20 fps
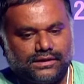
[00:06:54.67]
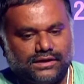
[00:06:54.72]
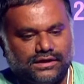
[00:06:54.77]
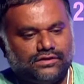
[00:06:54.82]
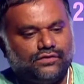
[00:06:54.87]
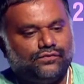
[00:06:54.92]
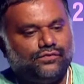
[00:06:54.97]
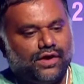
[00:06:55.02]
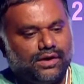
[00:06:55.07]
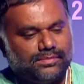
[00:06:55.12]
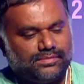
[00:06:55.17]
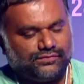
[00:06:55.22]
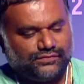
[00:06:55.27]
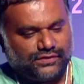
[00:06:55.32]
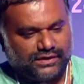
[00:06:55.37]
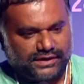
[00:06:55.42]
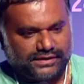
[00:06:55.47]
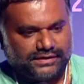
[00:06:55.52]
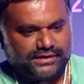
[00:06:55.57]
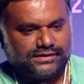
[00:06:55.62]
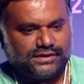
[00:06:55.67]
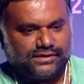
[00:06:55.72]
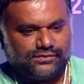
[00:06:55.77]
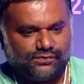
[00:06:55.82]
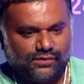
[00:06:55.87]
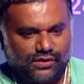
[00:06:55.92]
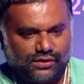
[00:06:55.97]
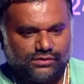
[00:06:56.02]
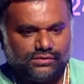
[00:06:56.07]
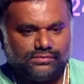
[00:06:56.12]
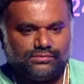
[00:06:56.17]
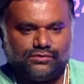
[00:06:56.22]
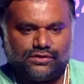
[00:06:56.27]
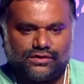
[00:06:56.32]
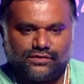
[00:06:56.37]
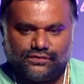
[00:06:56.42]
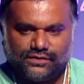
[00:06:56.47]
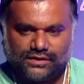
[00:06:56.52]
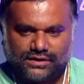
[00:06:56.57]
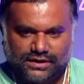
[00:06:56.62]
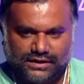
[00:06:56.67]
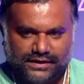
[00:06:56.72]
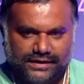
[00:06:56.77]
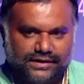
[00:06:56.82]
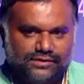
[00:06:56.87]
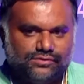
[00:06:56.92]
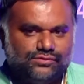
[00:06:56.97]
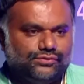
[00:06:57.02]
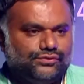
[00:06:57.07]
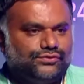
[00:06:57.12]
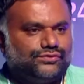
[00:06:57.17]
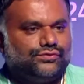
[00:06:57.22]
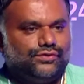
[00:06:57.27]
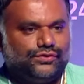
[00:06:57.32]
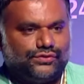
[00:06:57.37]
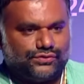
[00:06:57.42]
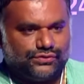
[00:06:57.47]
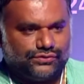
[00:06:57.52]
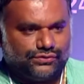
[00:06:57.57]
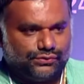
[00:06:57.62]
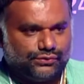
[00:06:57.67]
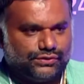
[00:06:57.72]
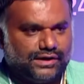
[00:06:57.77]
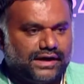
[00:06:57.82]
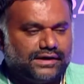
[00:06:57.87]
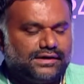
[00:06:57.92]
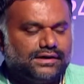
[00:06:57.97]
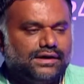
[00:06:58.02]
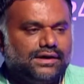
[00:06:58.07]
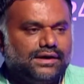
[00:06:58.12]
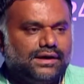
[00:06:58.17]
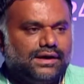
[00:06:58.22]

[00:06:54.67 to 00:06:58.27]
in the form of an edited volume, one of our colleagues who is going to do that.